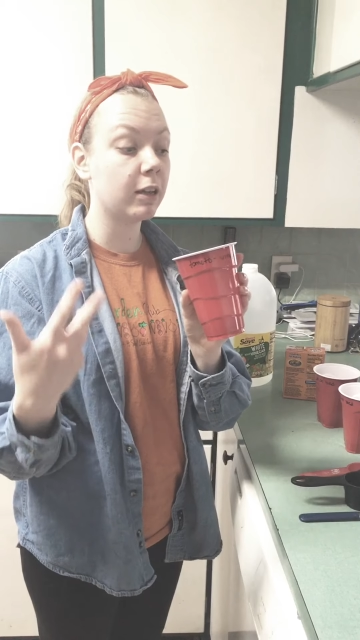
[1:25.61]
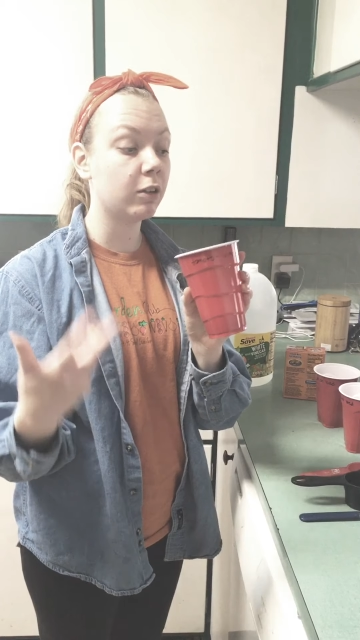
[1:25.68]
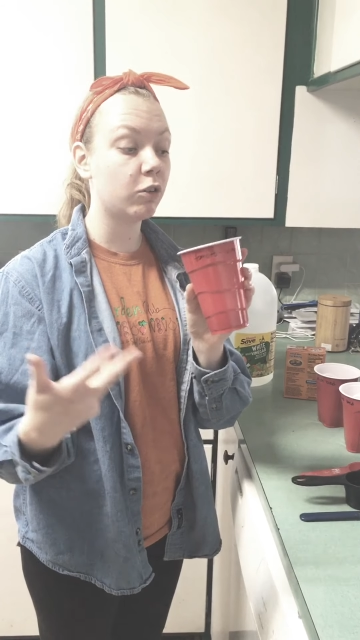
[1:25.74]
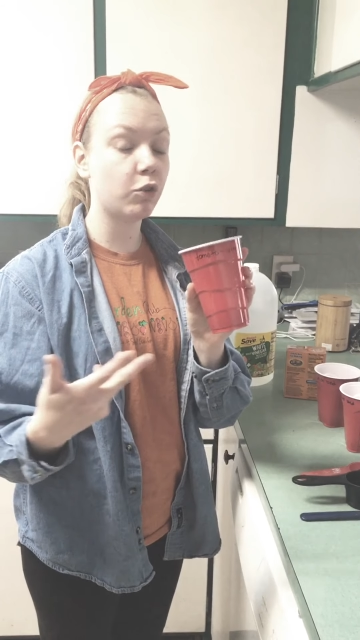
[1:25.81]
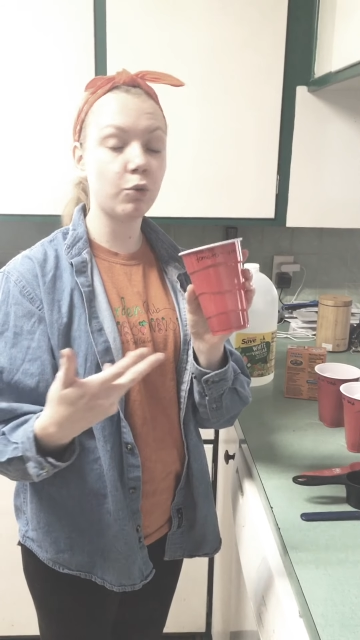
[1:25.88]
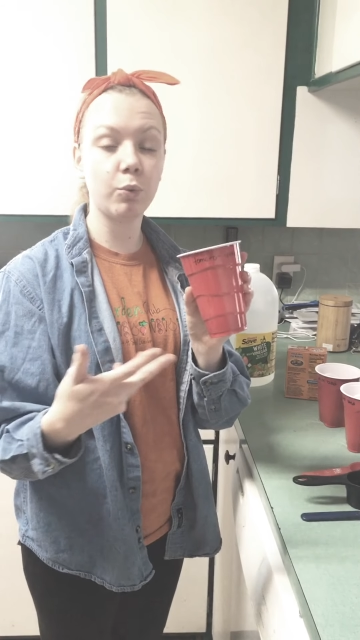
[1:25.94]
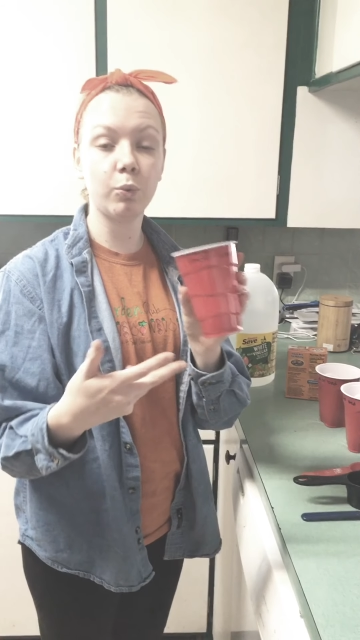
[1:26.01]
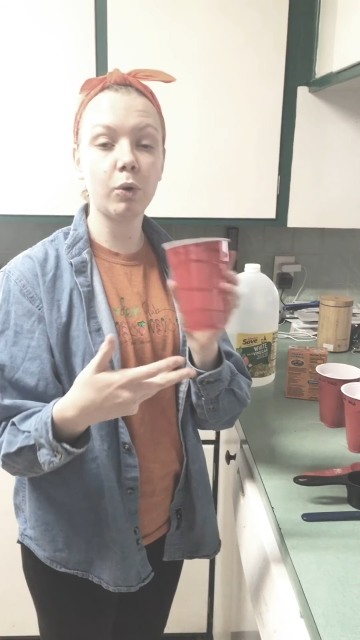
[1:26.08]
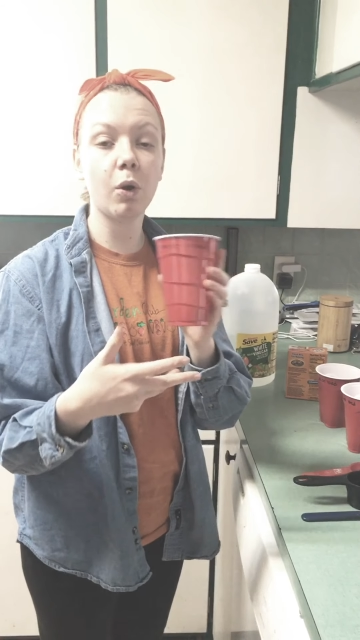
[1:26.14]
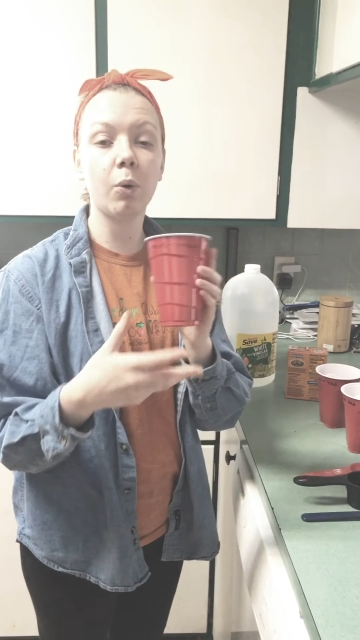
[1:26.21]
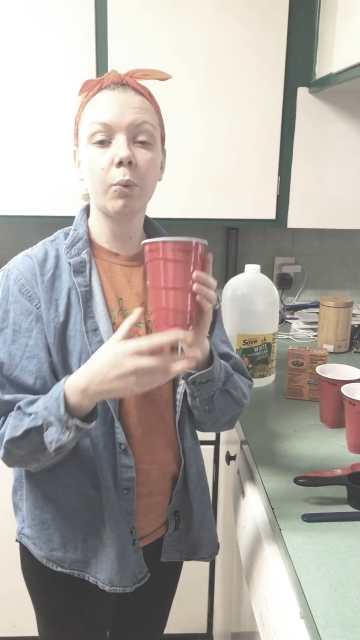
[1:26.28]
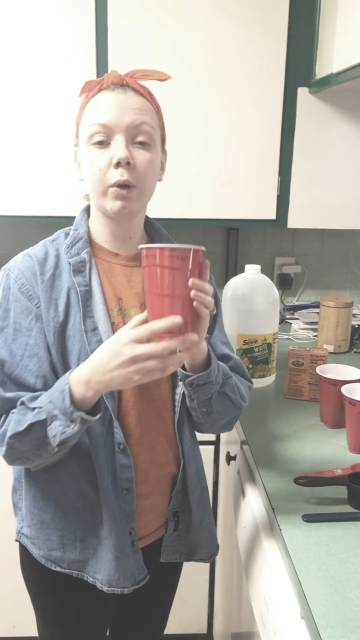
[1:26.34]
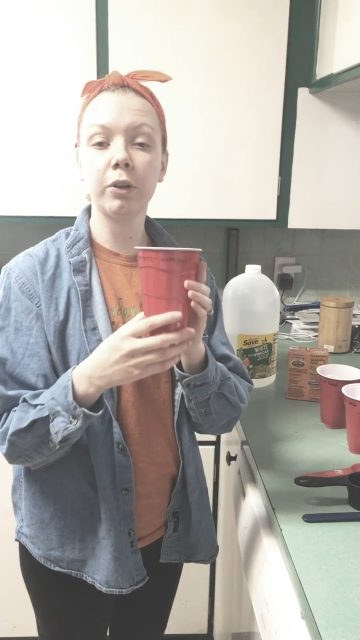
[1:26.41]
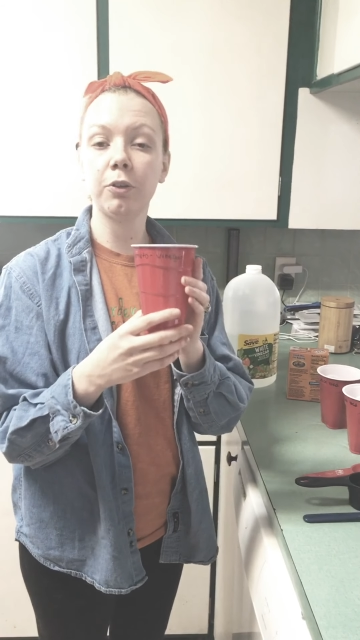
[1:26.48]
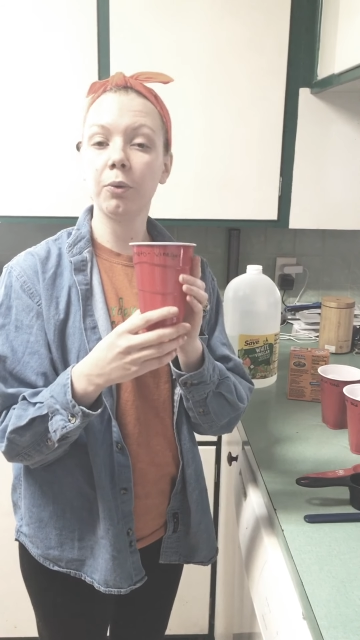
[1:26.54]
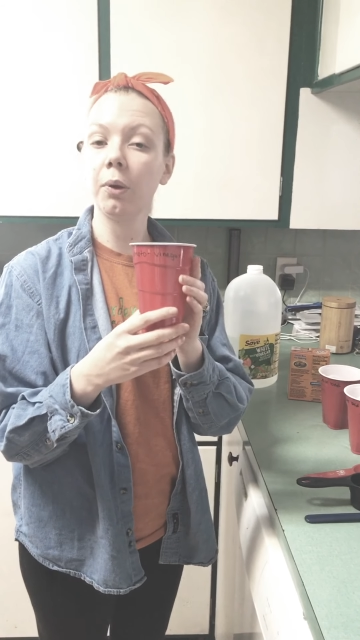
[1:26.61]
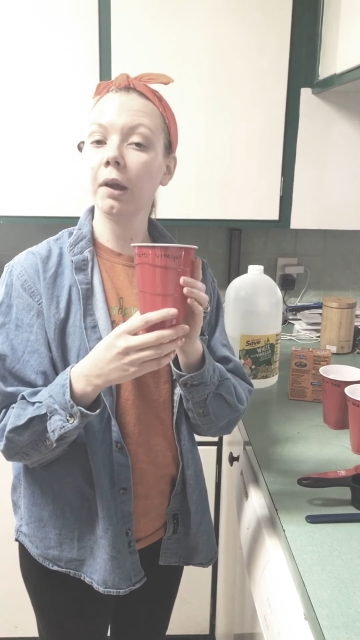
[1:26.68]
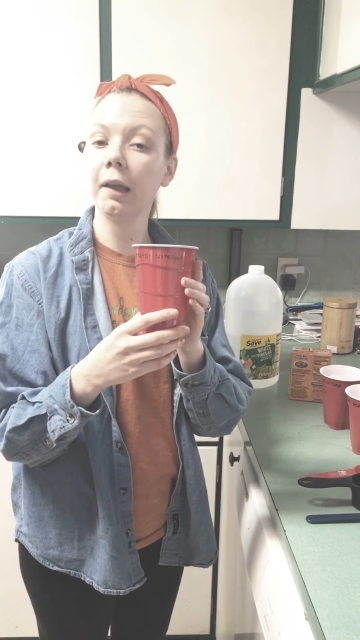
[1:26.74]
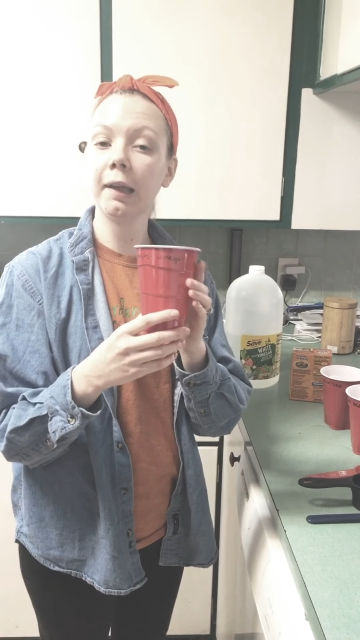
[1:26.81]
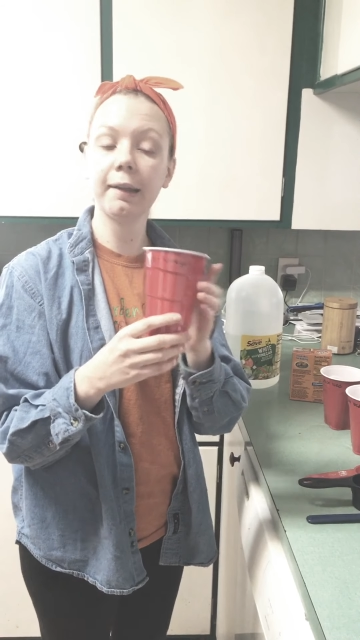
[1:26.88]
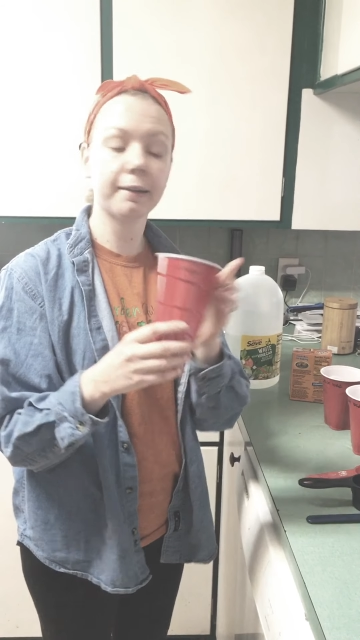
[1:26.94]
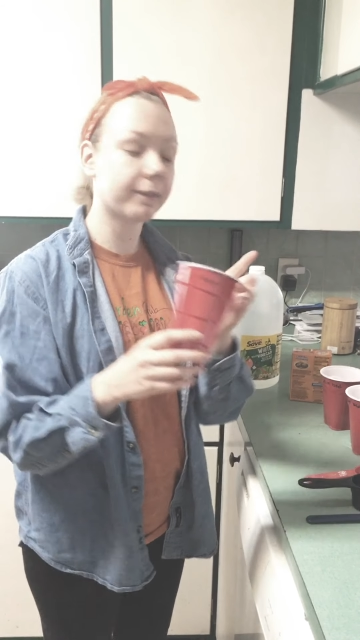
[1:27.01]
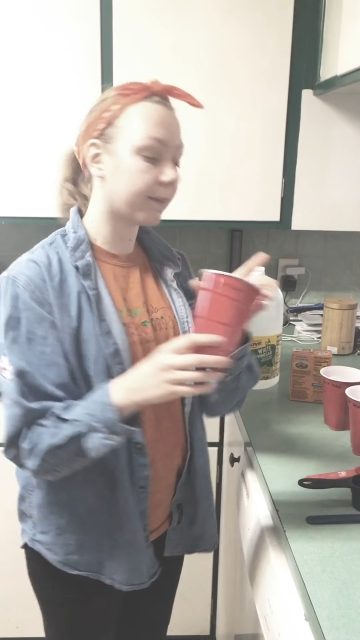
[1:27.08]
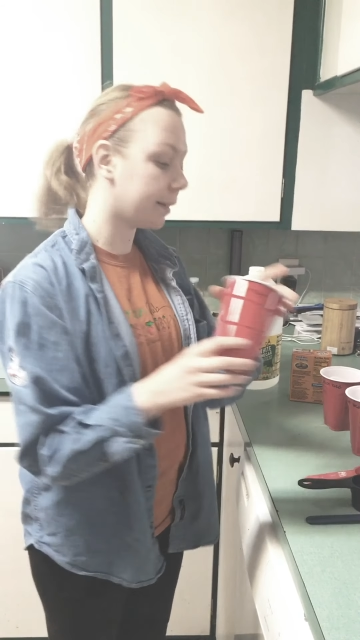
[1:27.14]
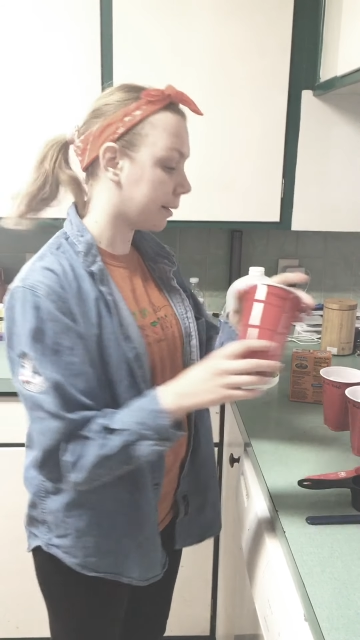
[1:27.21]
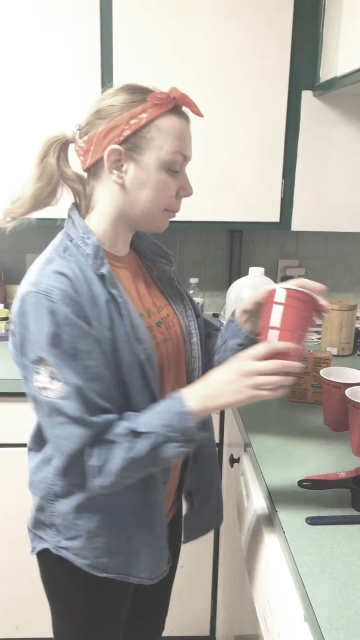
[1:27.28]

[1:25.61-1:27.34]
to know what you are handling.